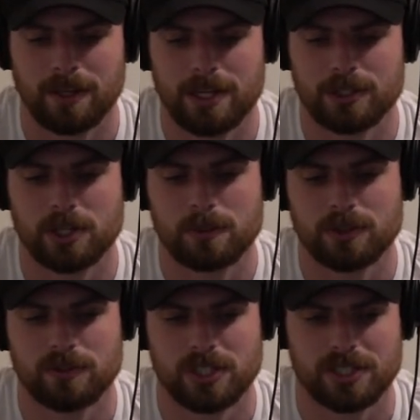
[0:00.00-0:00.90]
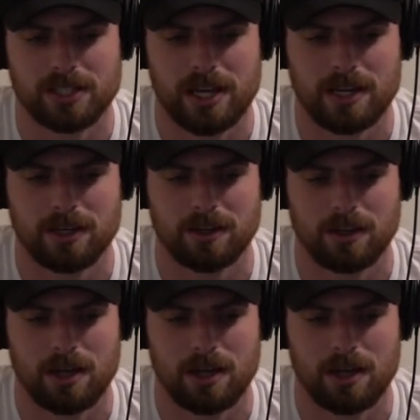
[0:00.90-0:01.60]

in terms of just like,